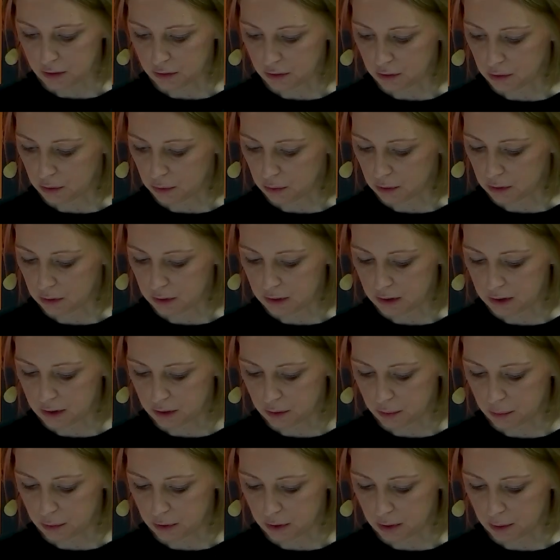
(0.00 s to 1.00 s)
ask you a
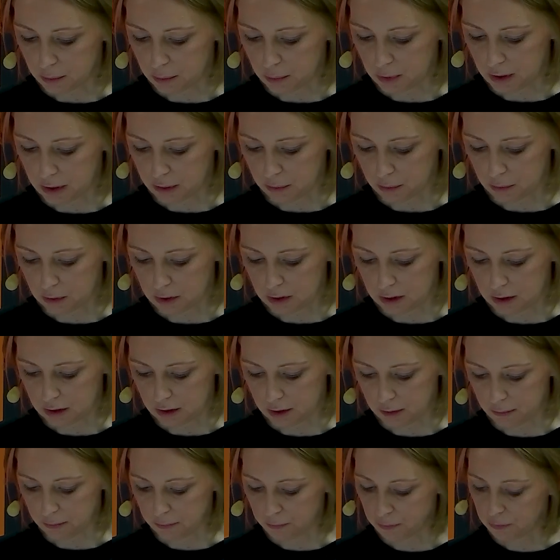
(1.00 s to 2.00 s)
little bit about
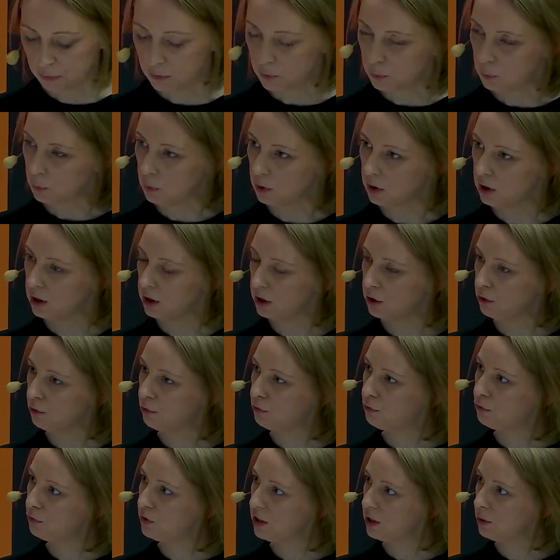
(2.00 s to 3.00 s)
um, what kind
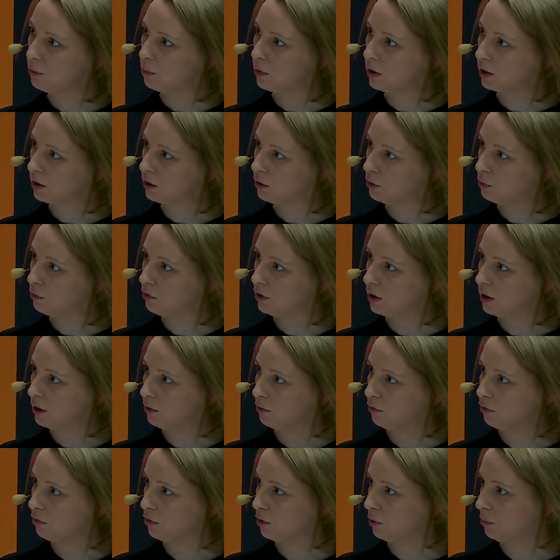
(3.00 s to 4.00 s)
of feedback you've
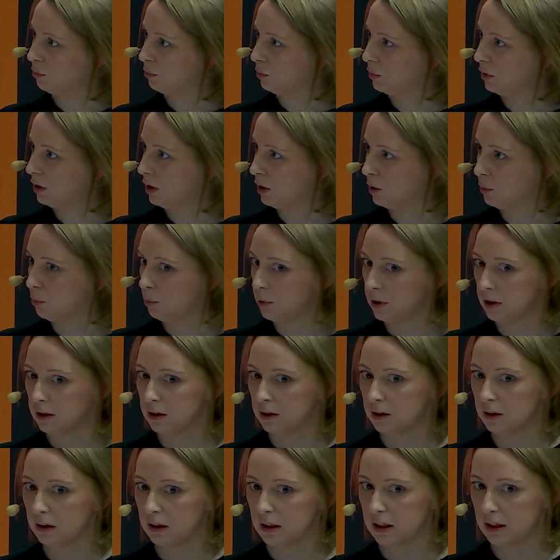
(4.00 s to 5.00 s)
had from key
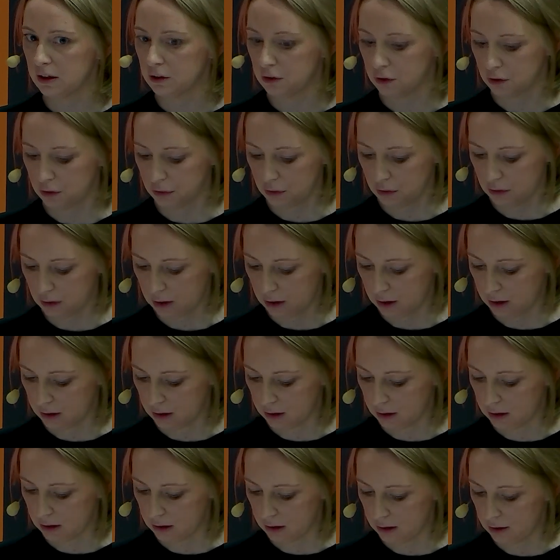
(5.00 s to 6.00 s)
opinion leaders
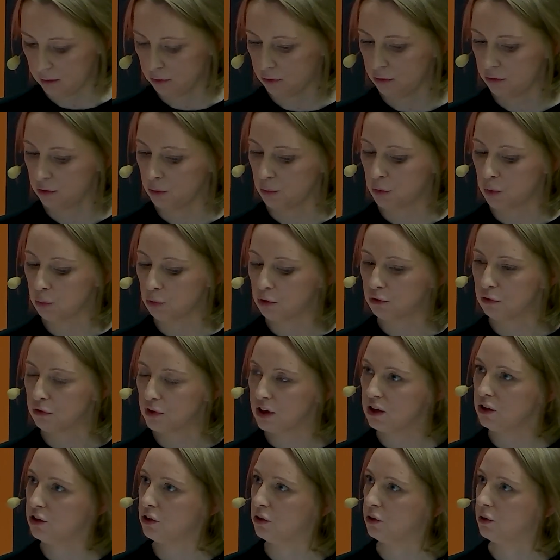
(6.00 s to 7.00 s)
and uh, from the
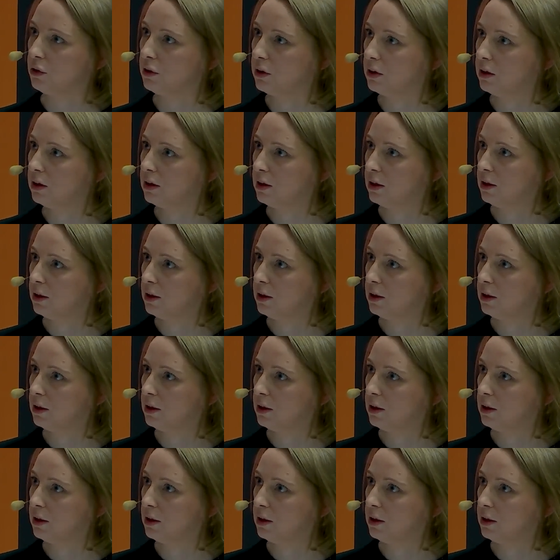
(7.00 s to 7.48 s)
profession.